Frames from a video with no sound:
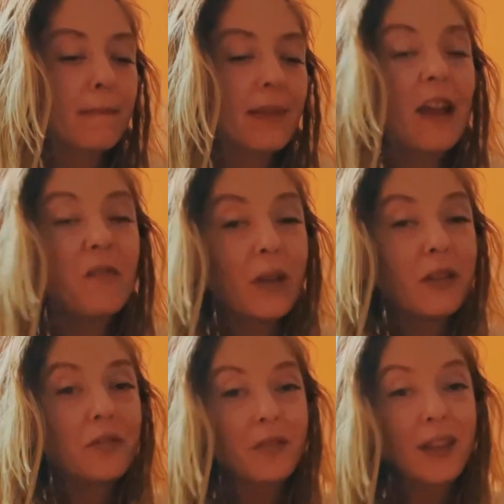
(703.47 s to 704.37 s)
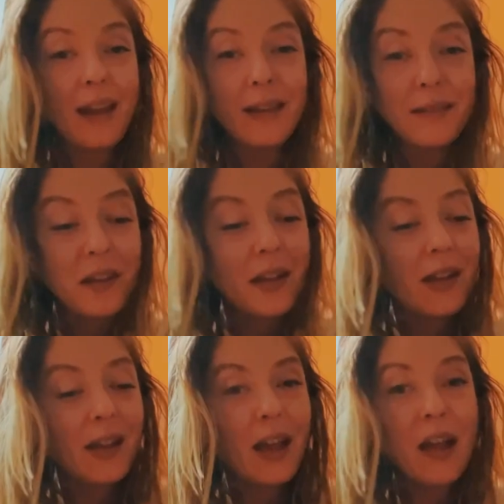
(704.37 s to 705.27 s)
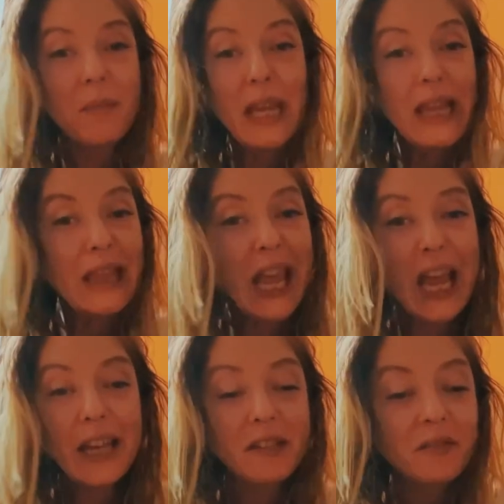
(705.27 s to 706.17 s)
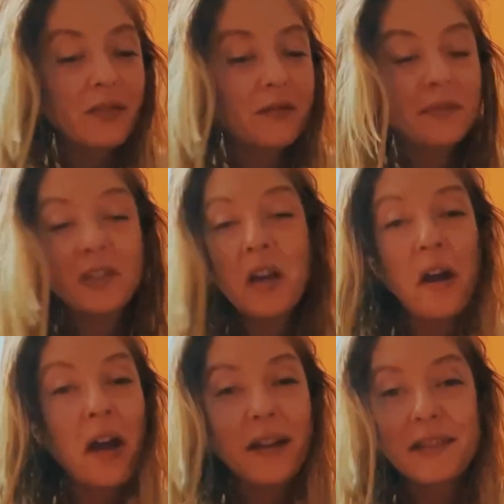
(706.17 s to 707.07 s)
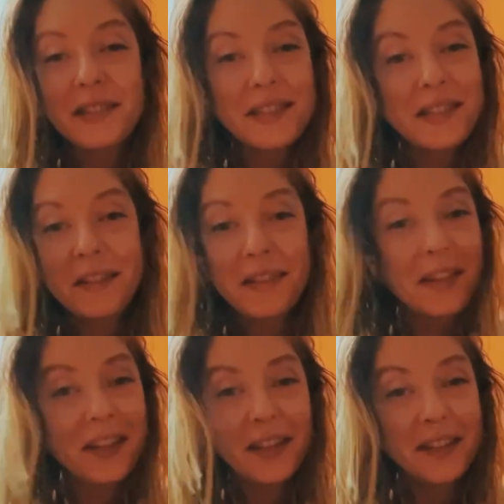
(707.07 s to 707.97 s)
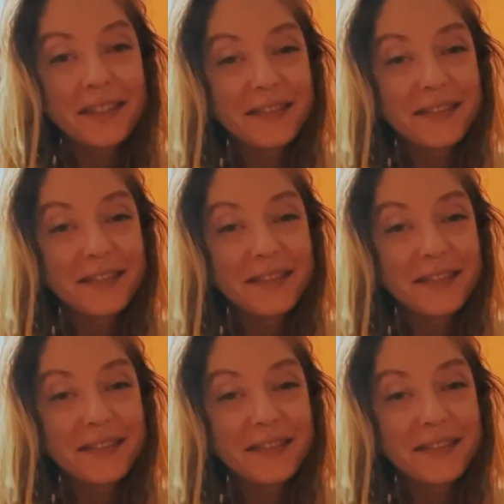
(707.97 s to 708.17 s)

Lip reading: I've been through that. I'm in that constantly.